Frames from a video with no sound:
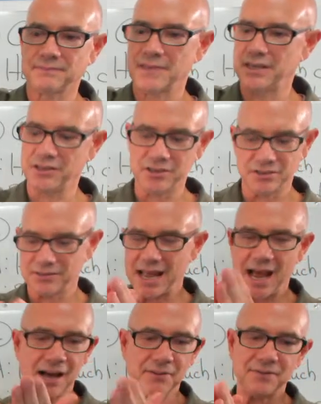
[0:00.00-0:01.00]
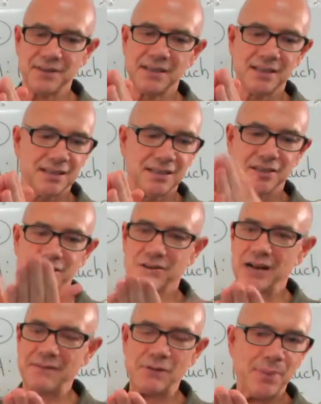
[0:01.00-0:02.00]
You don't have, you
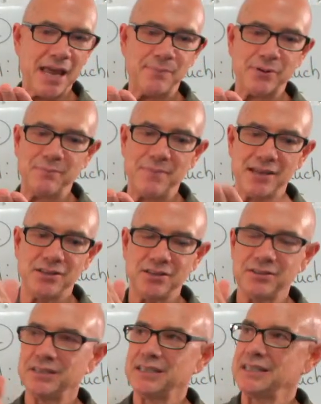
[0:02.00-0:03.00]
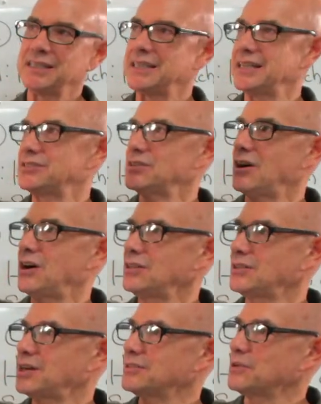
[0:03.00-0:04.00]
don't have a paper menu. It's all
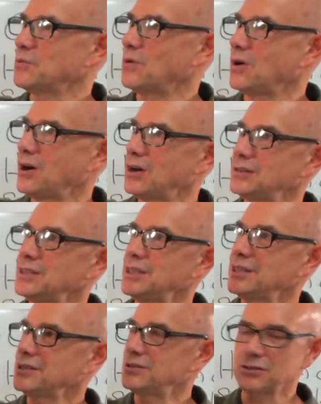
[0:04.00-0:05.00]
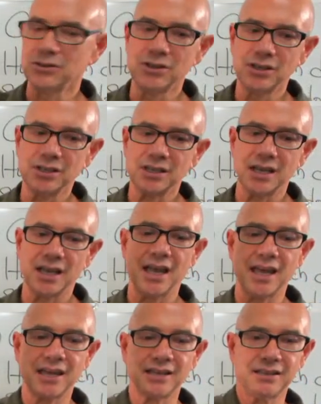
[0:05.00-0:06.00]
on the wall. You look
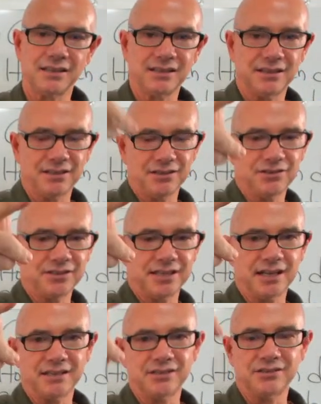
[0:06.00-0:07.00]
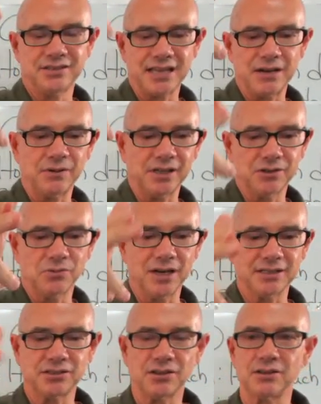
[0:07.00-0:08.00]
and you t you say what you
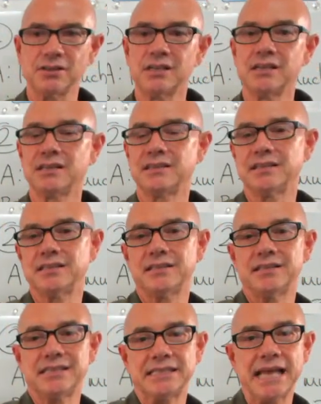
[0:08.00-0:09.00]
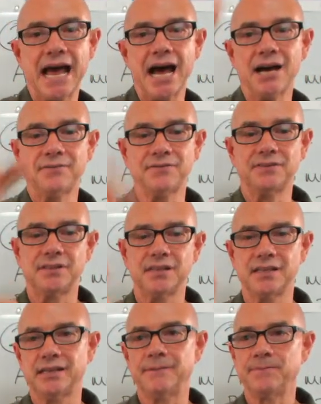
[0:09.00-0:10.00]
want. So the the staff,
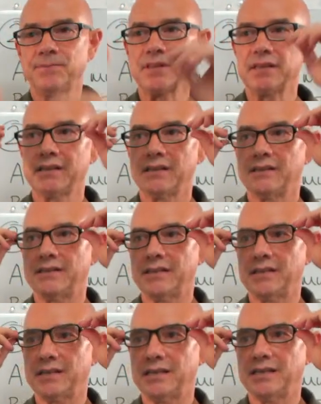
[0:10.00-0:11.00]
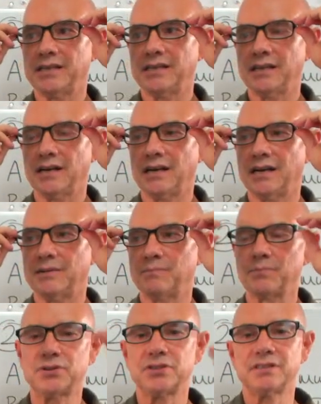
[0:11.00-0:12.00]
the the um,
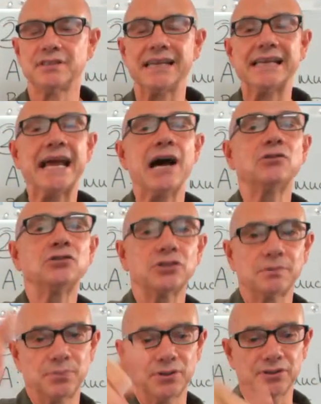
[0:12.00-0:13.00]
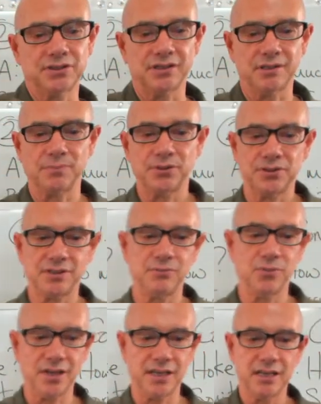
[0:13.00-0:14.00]
person, the counter person, the person
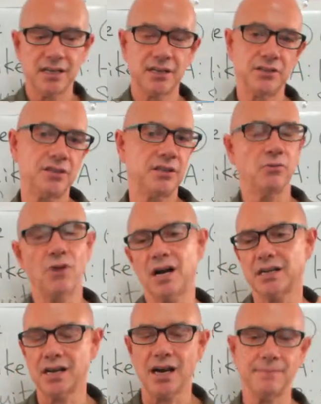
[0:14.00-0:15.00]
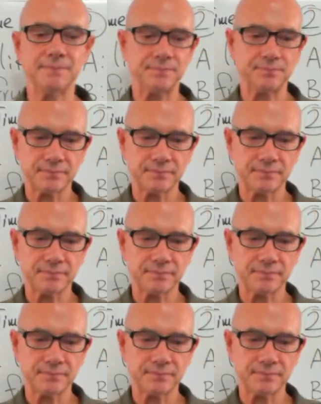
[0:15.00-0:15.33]
work. So you walk up.